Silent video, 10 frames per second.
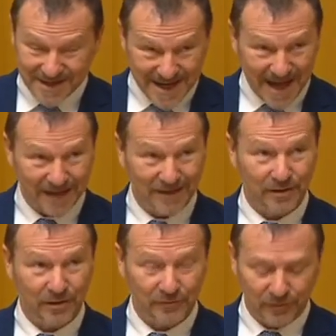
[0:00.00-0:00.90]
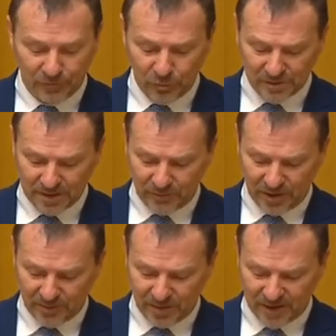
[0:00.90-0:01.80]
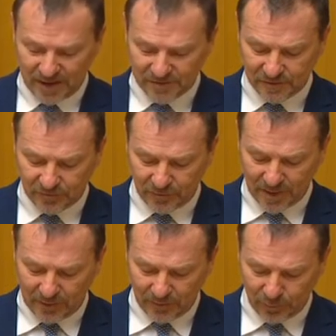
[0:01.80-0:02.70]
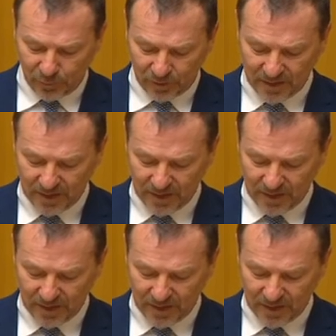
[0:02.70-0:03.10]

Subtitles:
None of the 14 recommendations from that report